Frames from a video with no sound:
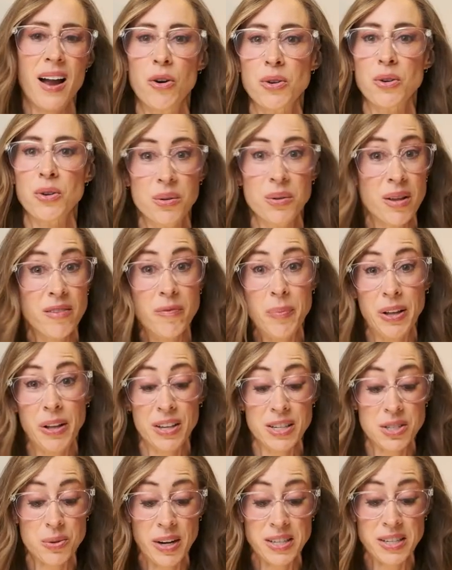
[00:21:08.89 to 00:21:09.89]
I also love
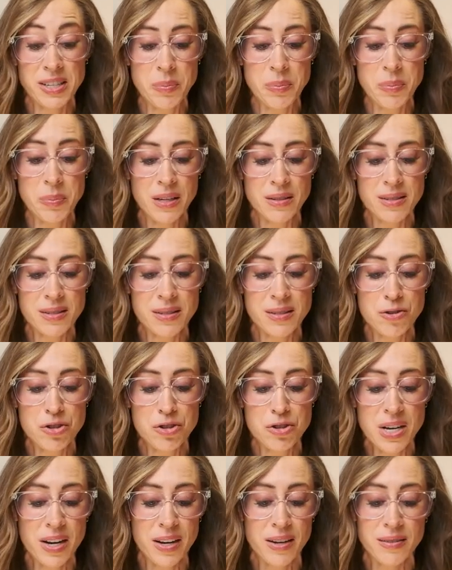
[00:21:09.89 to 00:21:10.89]
Bailey's recipes.
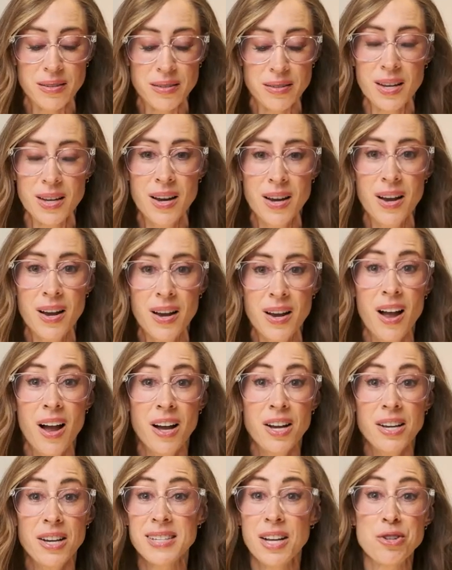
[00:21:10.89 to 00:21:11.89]
She is
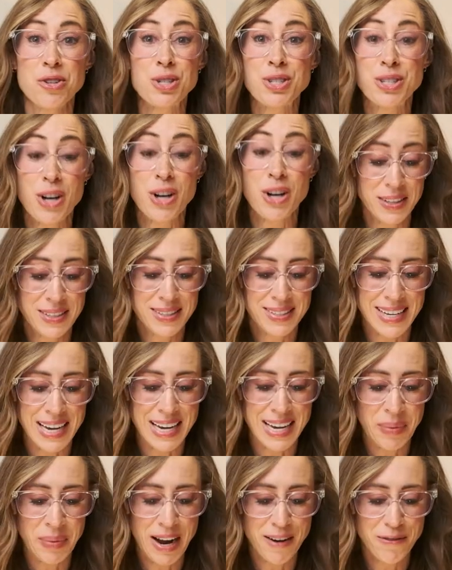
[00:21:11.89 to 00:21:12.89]
such a solid
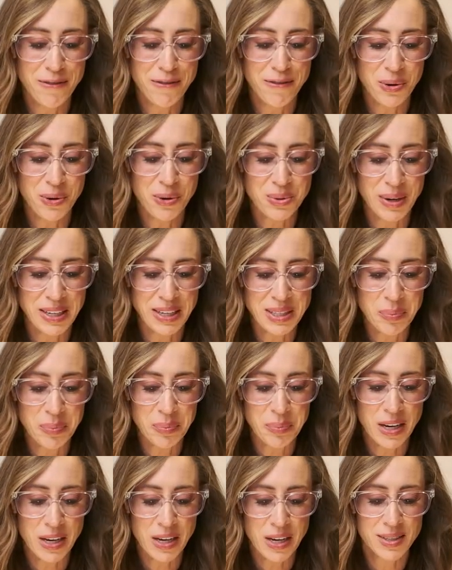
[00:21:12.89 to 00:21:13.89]
standby for those
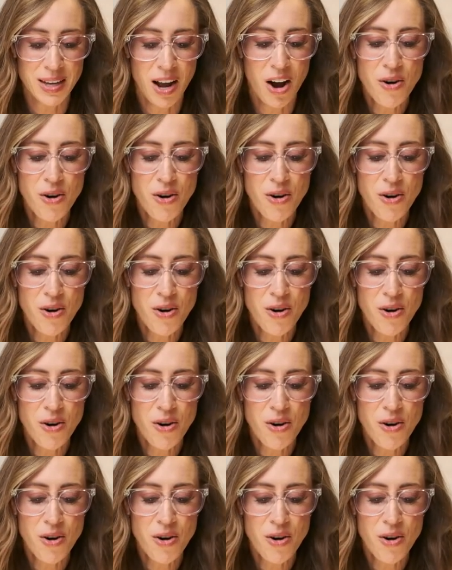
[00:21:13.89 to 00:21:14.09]
recipes.